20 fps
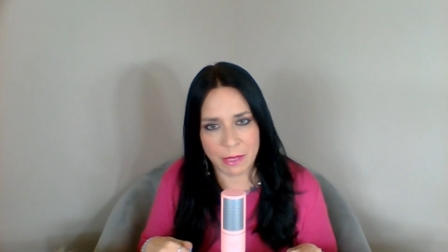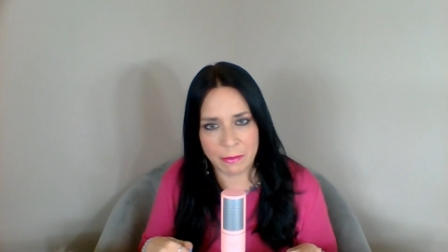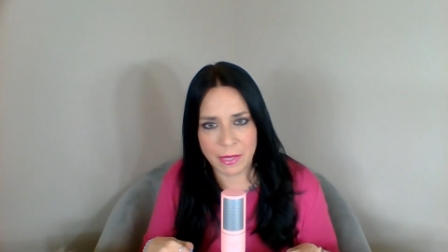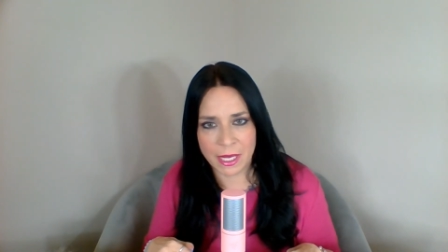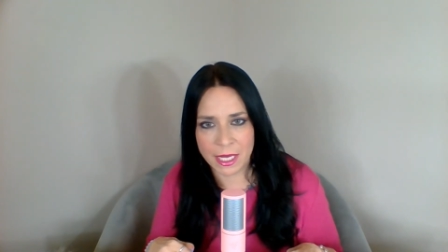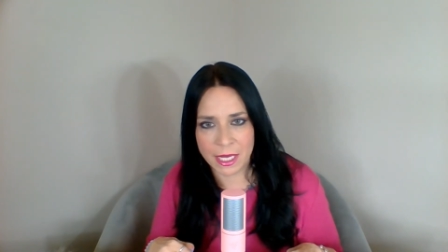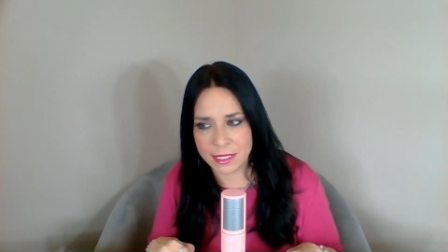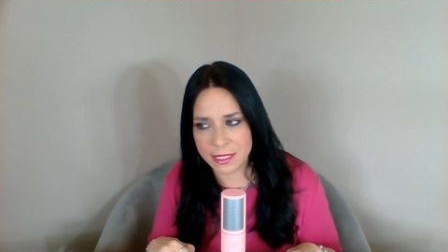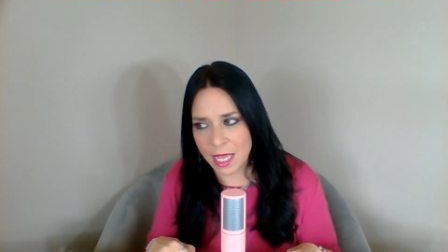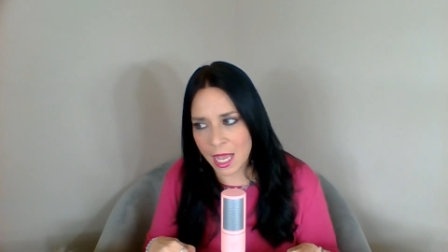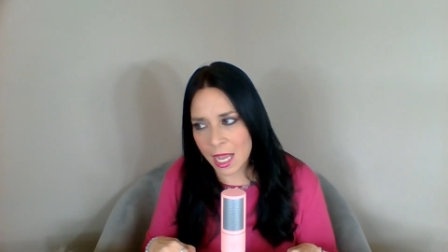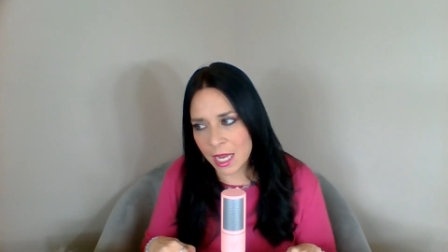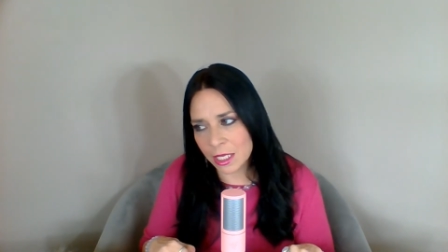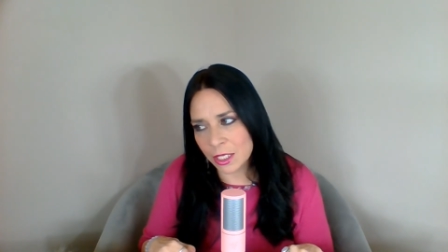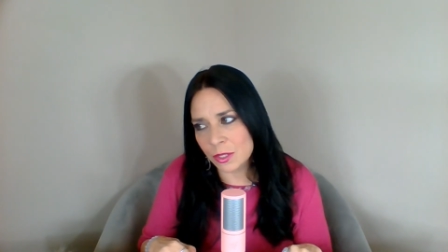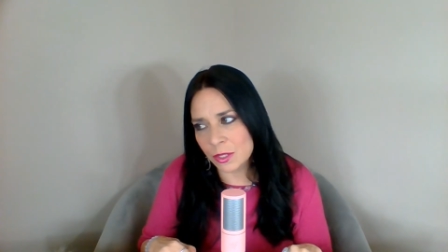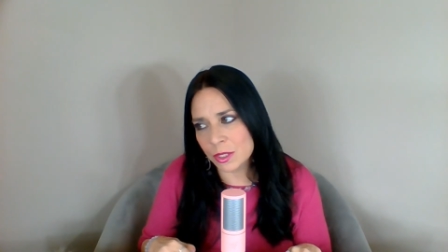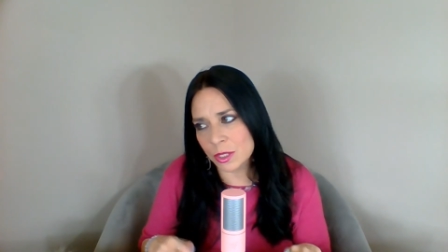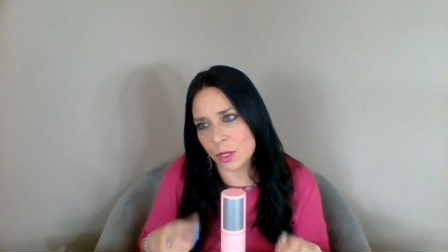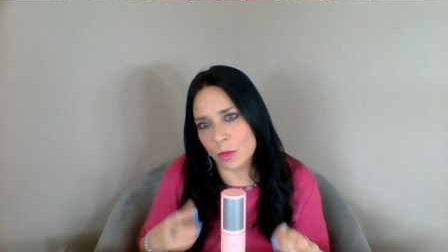because I
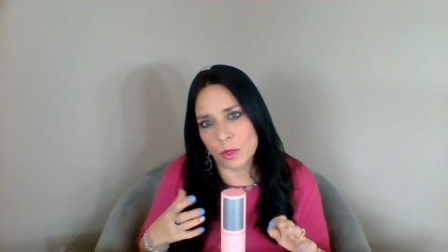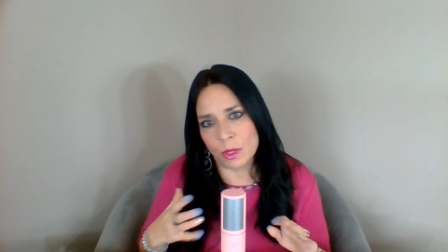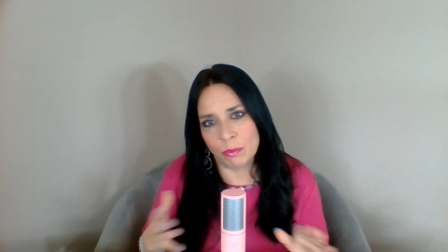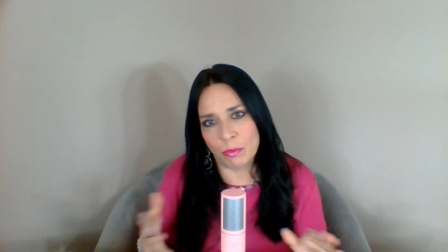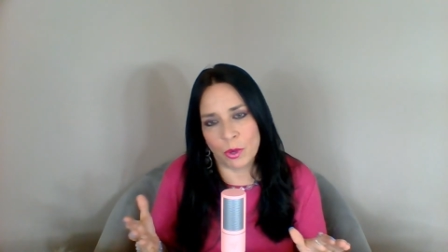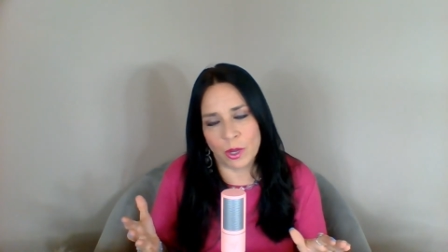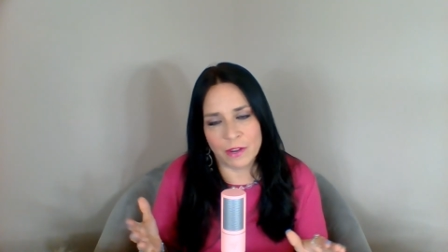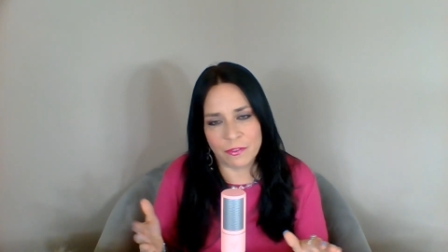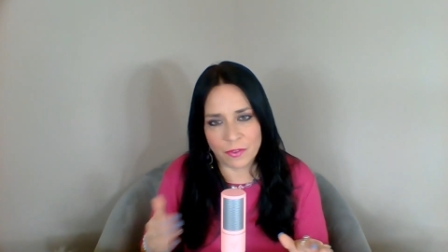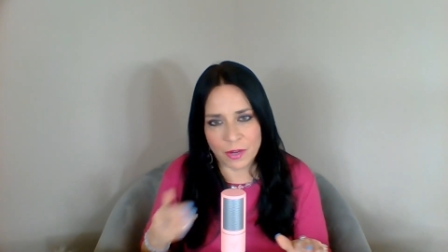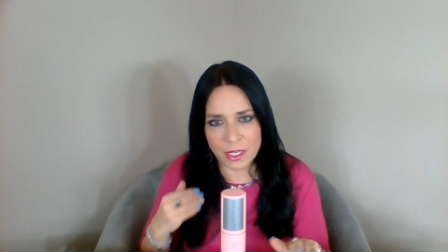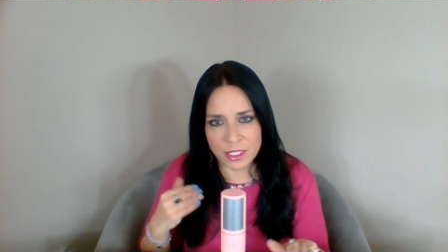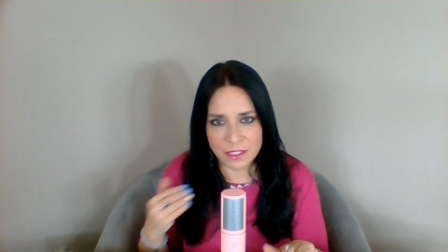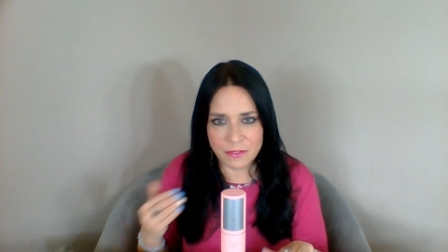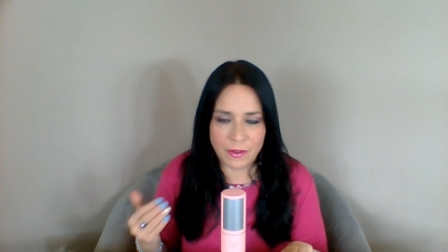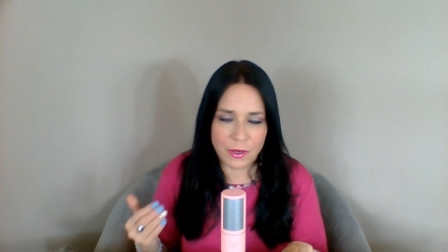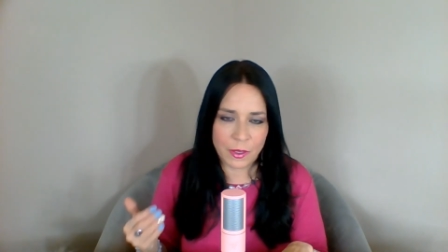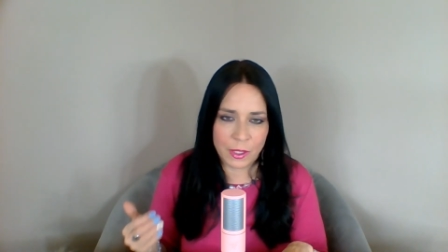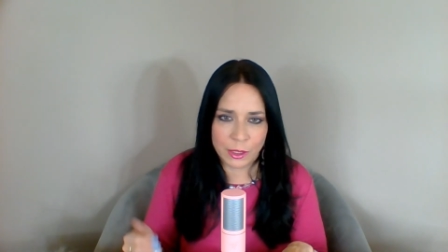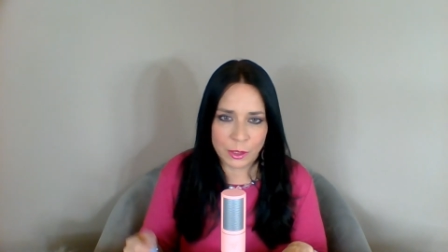use the word boyfriends
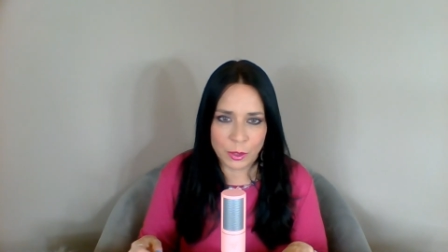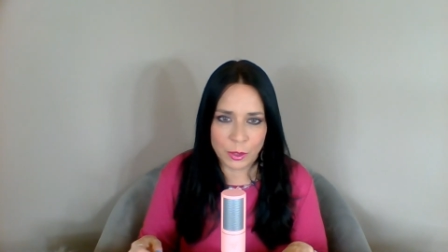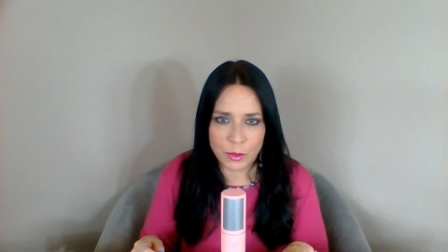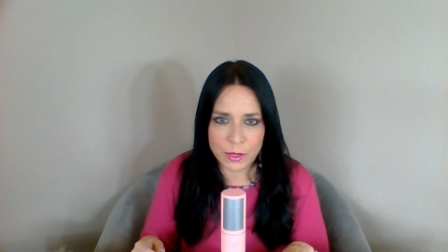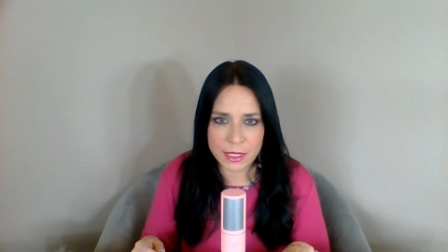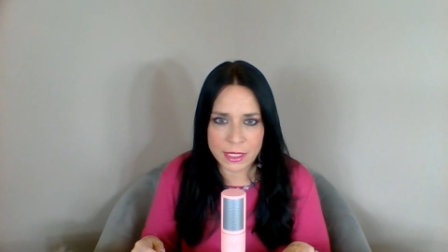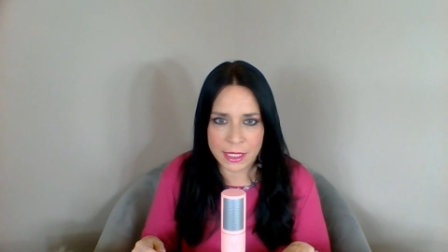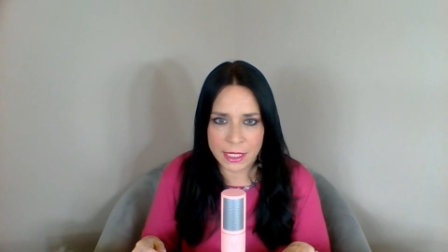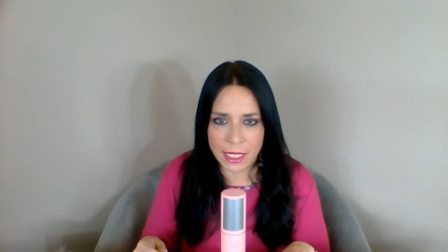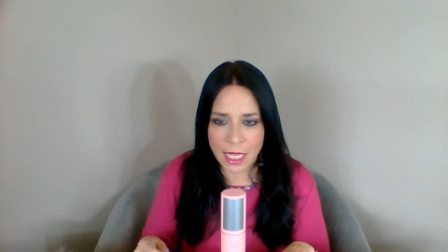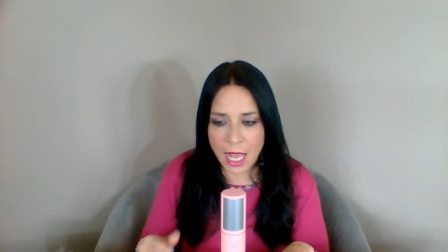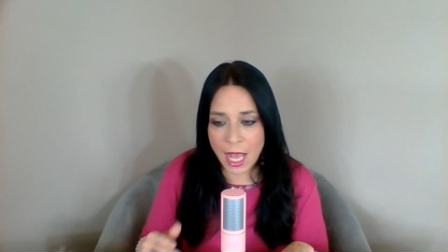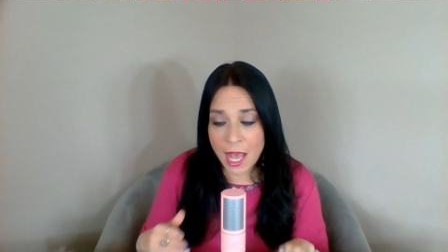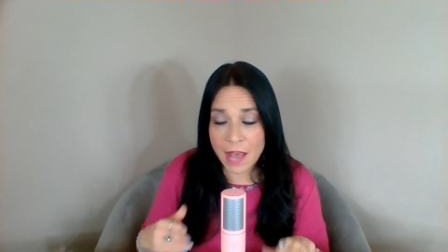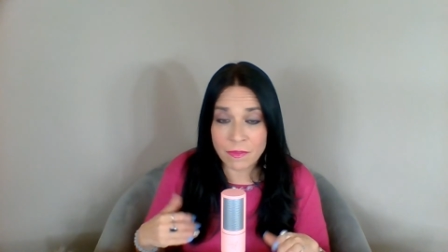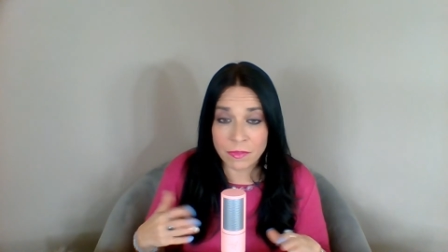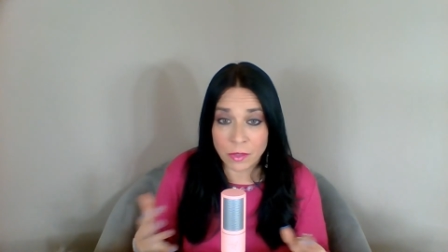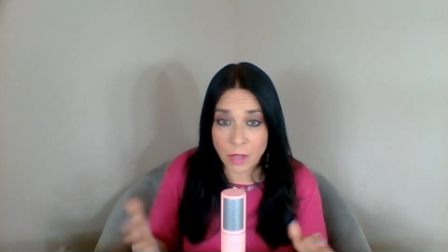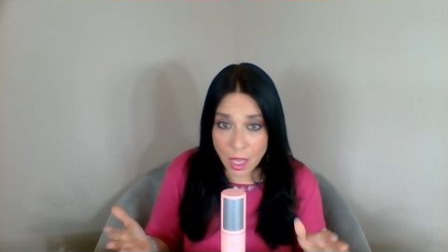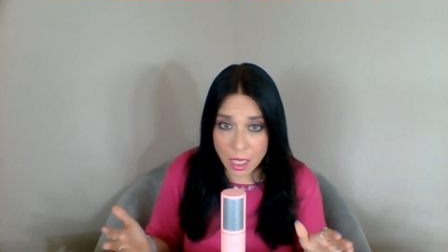very loosely. I
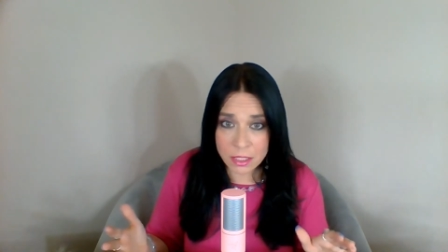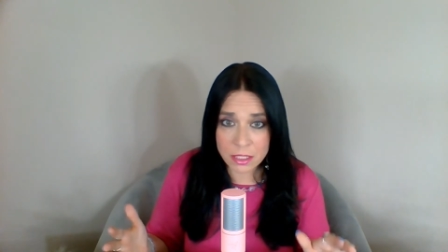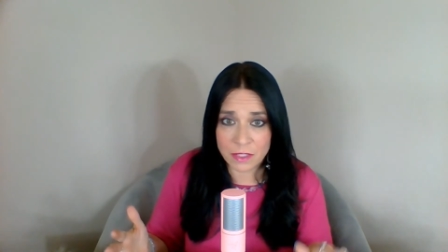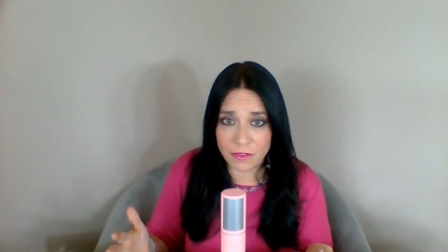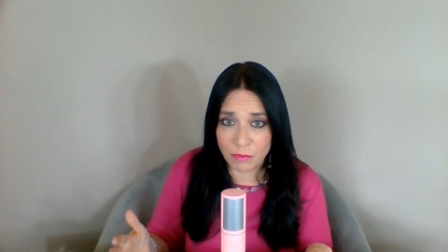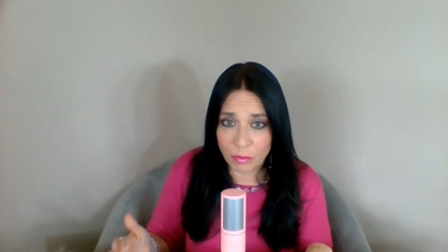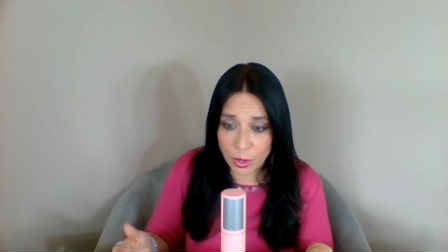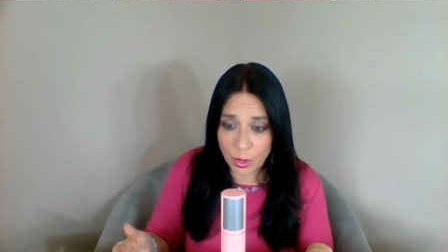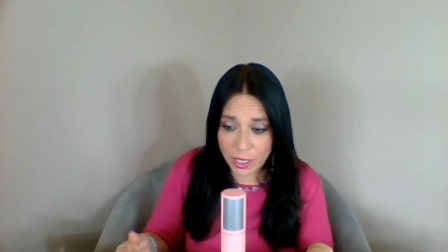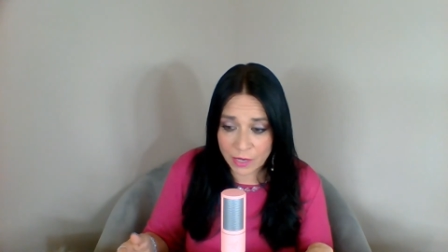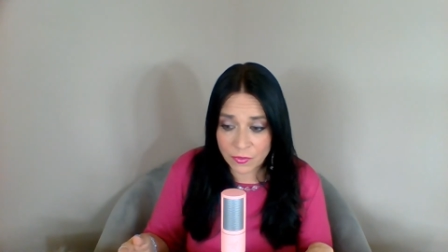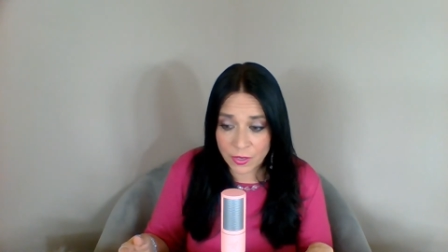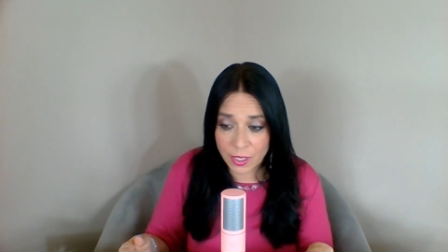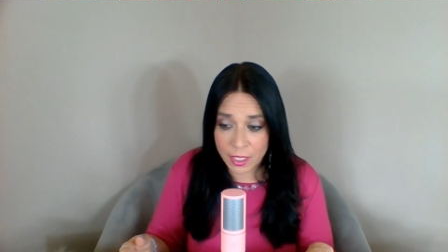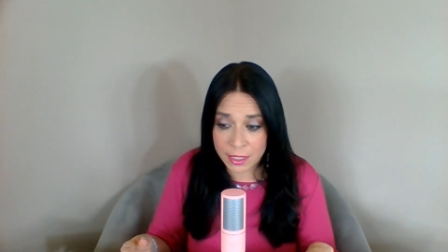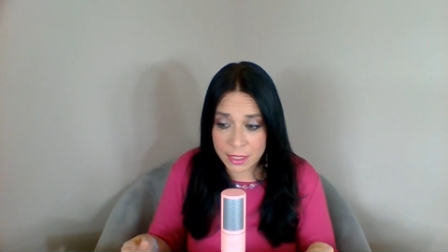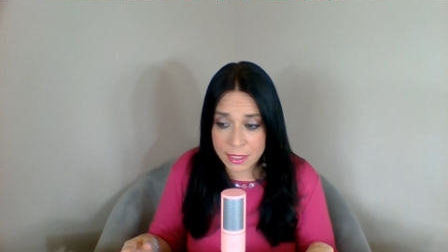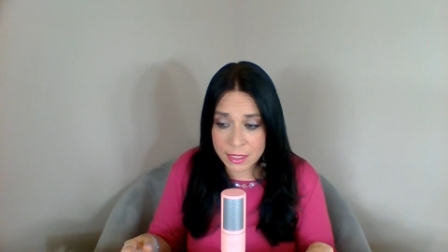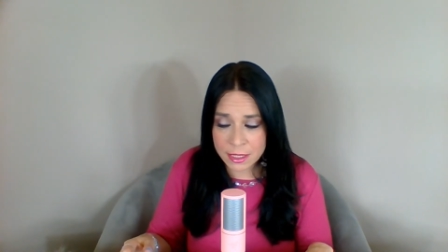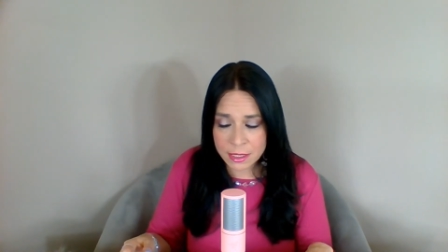have lots of
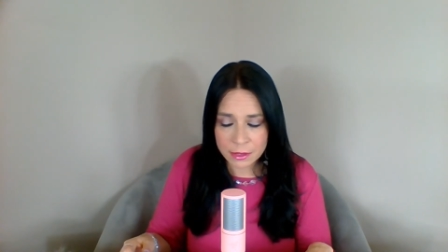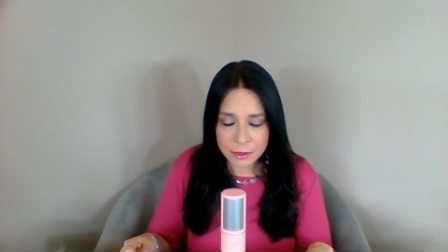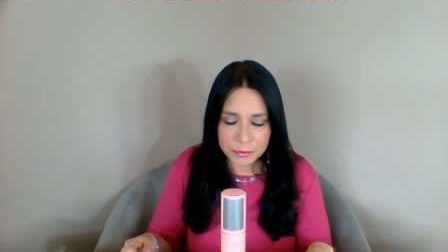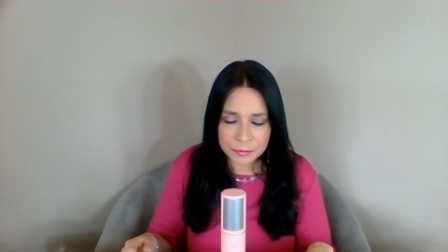boyfriends.